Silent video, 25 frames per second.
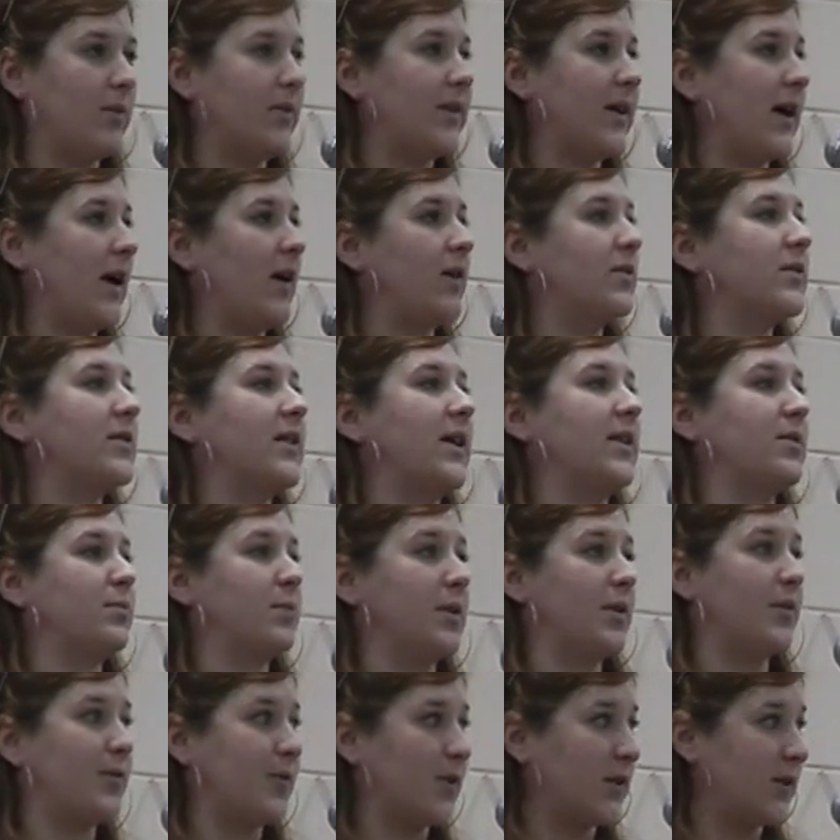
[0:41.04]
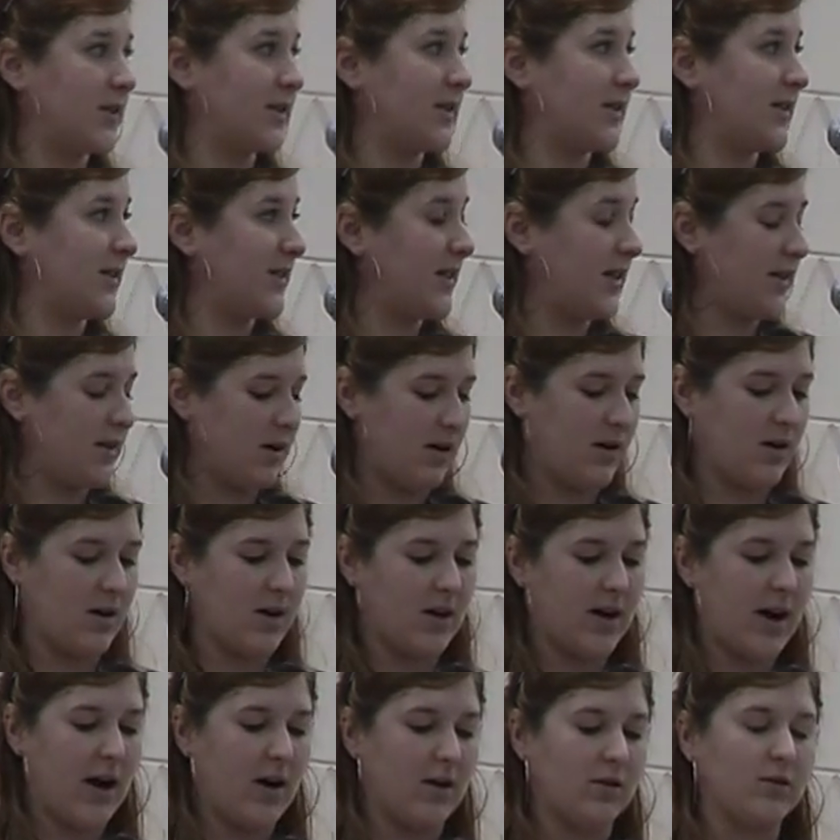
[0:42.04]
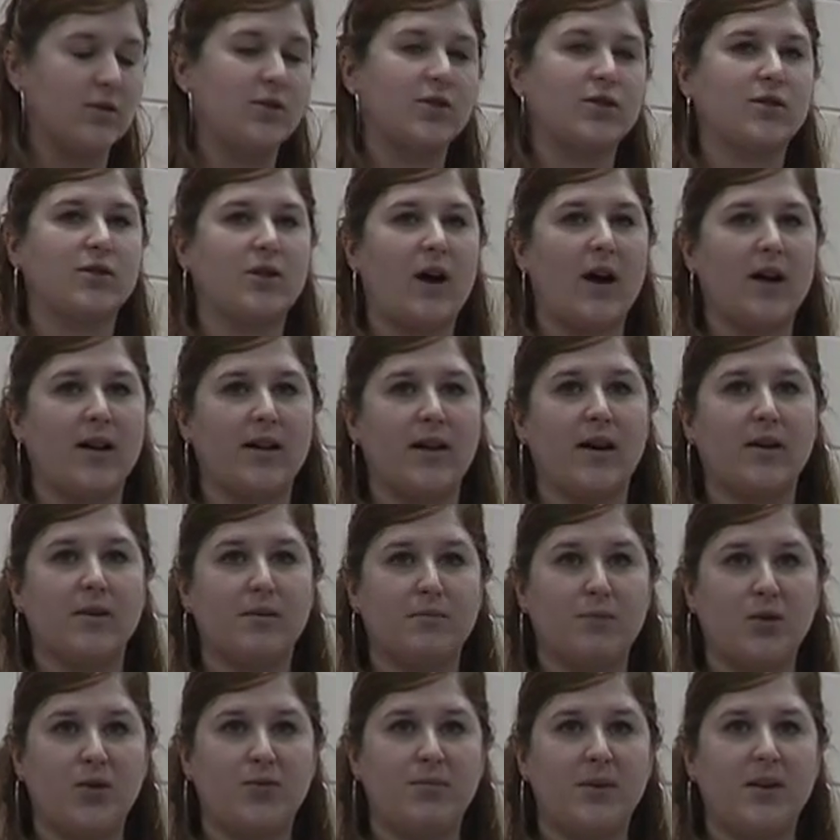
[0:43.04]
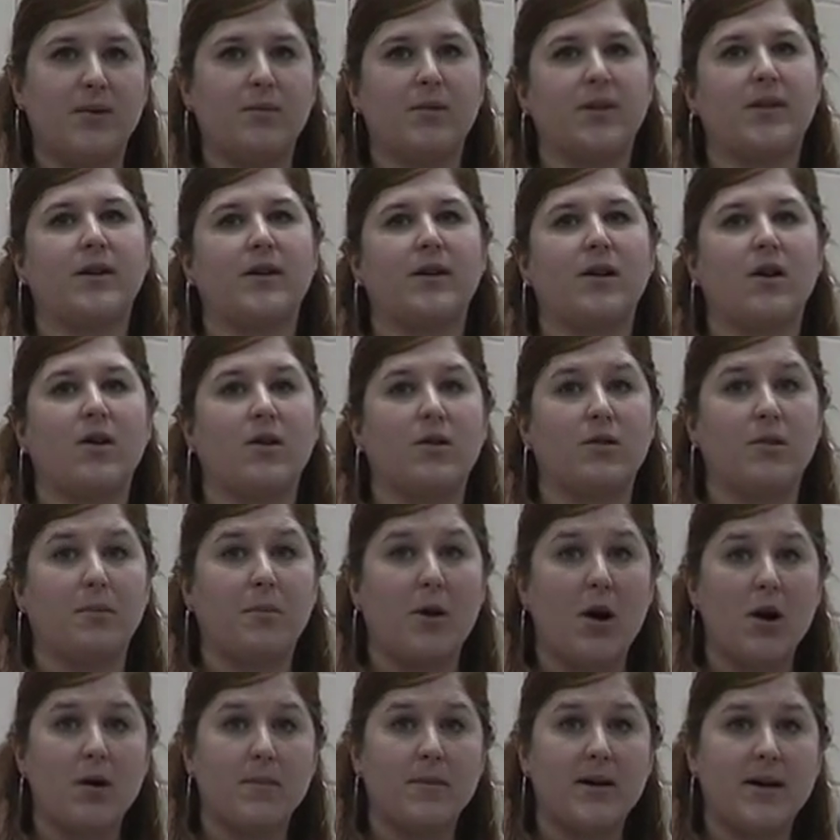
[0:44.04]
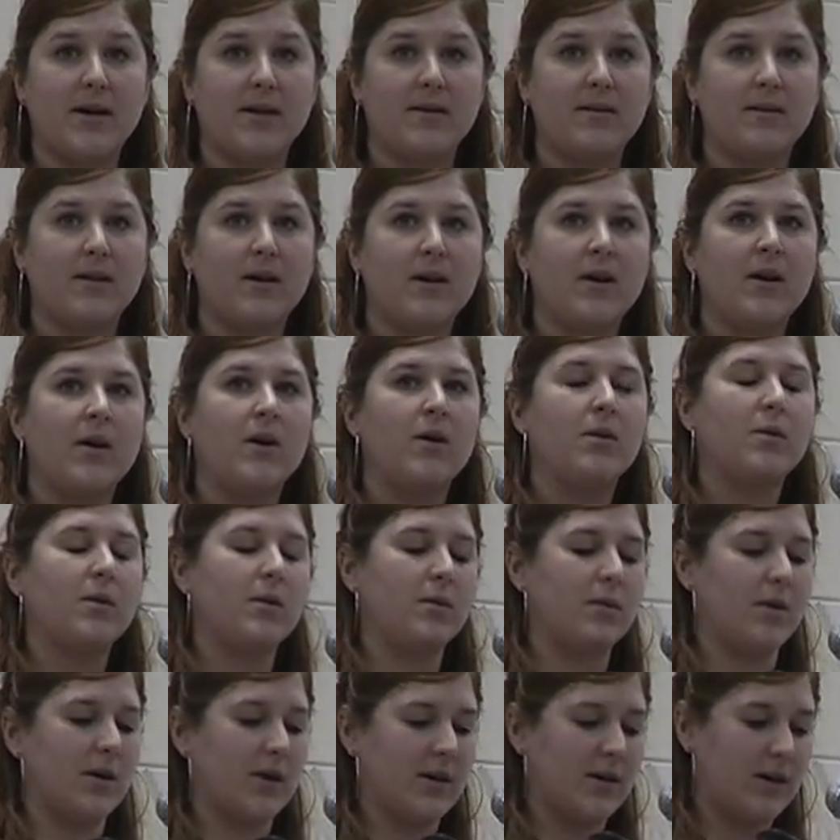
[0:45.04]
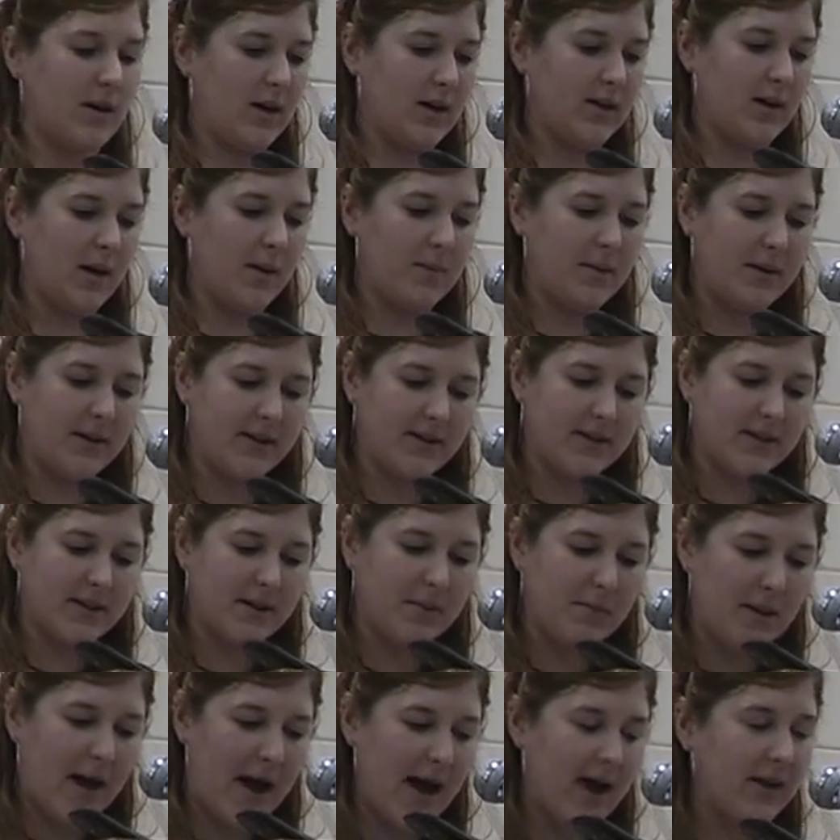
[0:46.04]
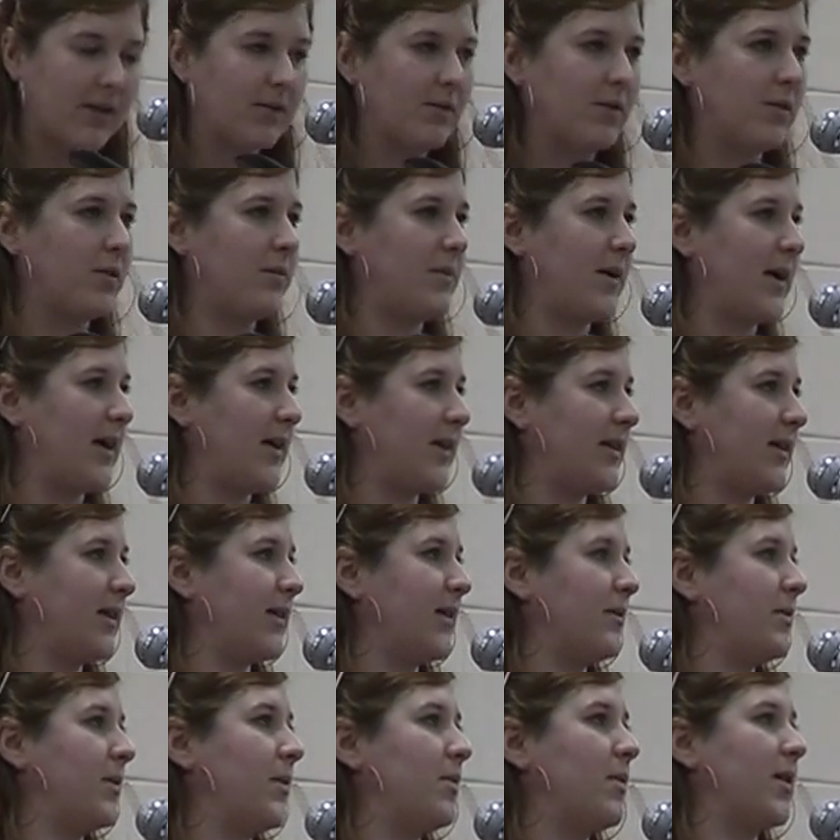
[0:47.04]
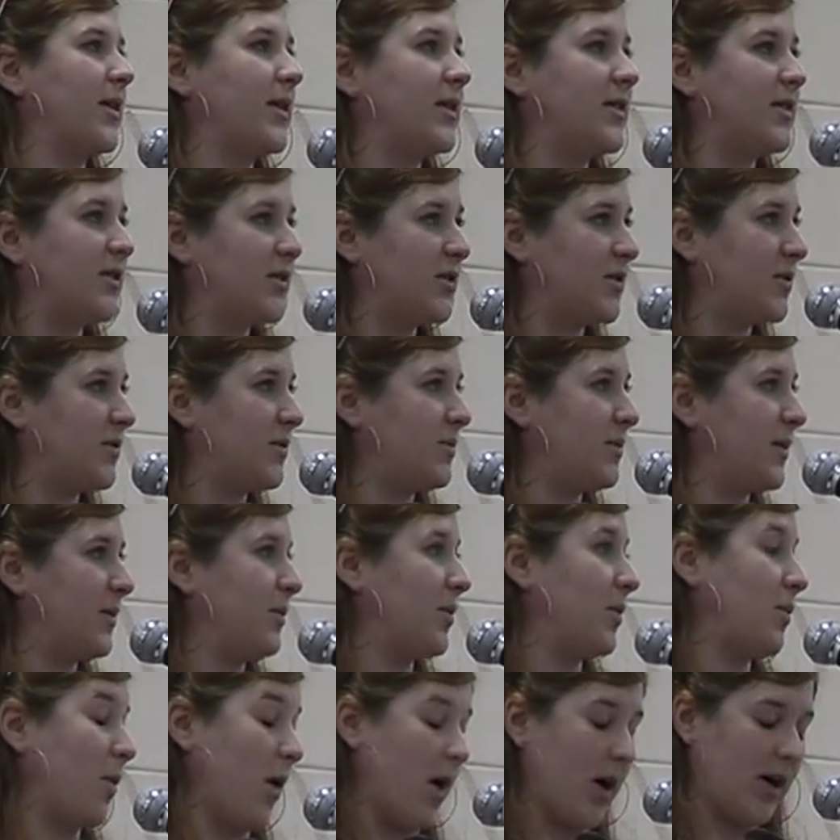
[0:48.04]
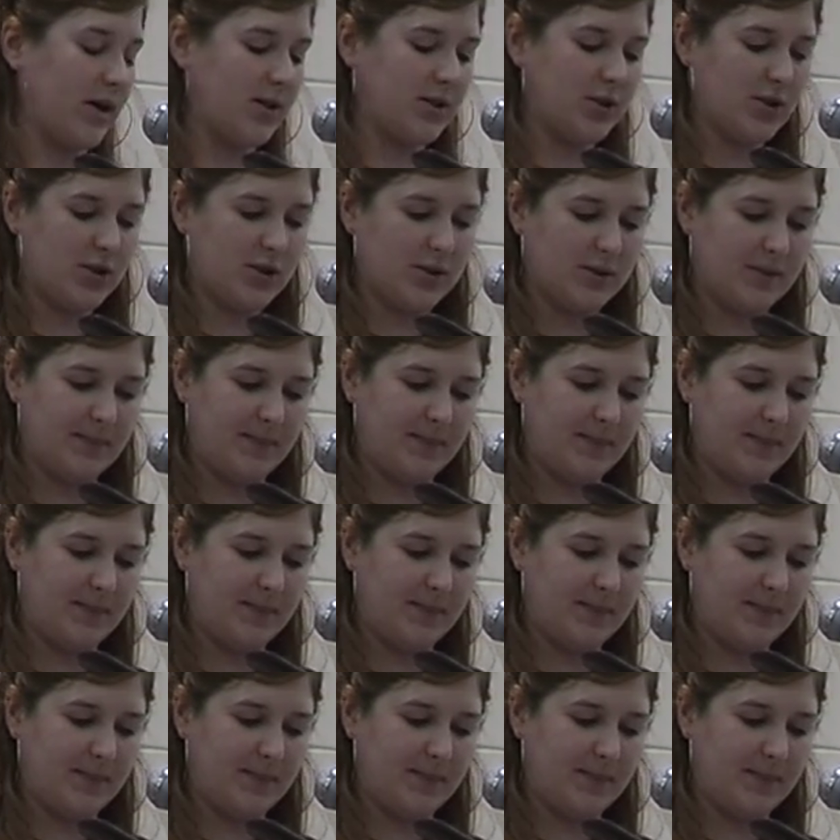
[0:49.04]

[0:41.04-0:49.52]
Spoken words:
the house guests, we were forced to sit on our couch, not allowed movement within our own apartment. We were accompanied to the bathroom. Anything that we wanted to do, we were watched.